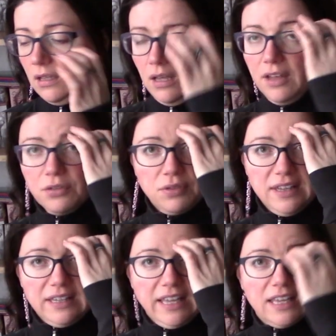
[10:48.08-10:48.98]
other
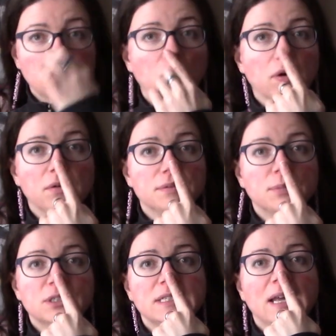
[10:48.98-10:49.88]
than like where it was
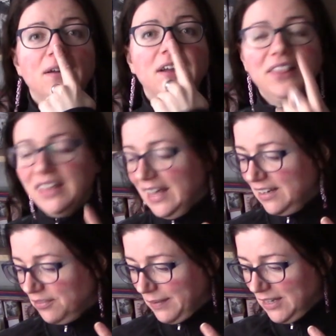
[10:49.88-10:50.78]
pushing down on the end
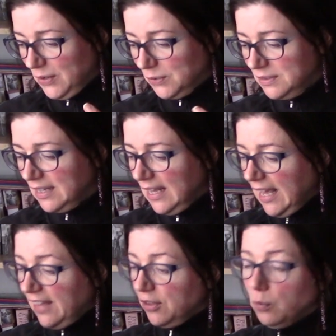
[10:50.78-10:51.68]
of my nose,
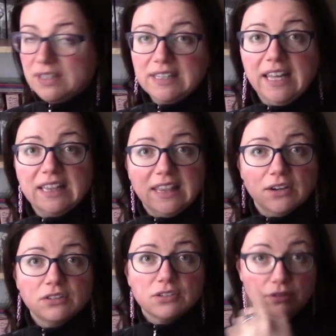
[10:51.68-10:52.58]
and there was light
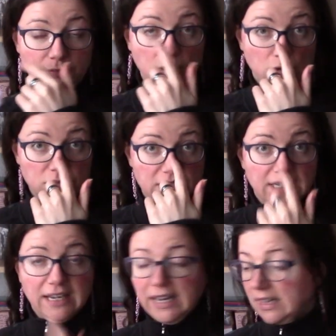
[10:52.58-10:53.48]
there, so the nose did
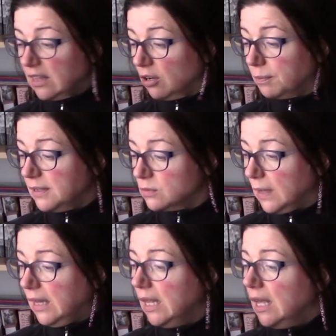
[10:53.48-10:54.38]
get light therapy as
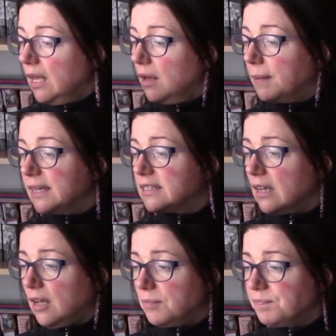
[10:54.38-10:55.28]
well, but
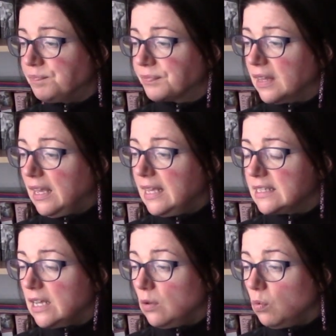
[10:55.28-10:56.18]

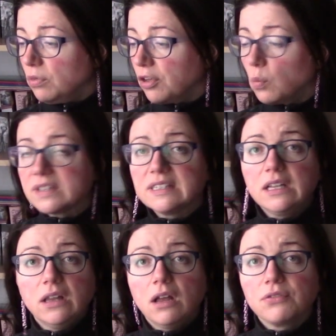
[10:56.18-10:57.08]
there wasn't a
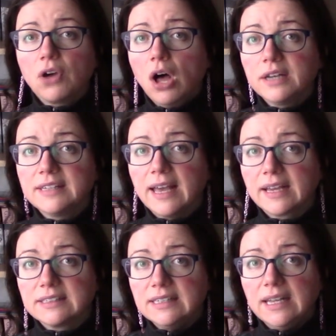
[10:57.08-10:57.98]
lot of
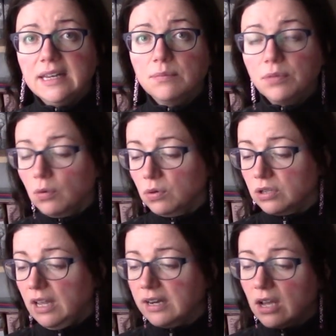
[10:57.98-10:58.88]
contact there weren't a
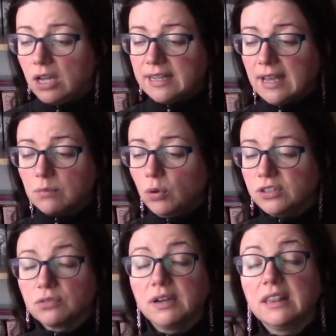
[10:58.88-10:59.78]
lot of contact
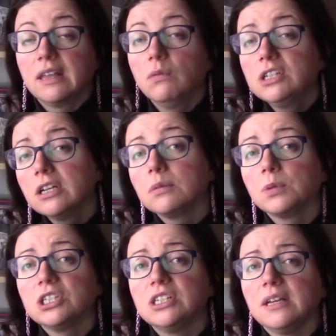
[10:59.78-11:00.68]
points or anything, which I
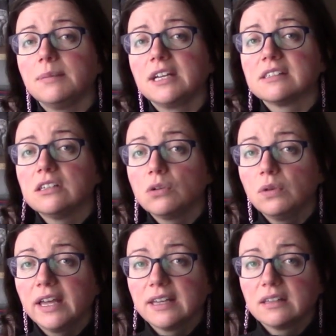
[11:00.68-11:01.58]
appreciate because I don't
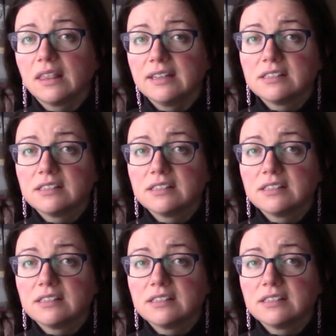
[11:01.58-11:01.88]
like things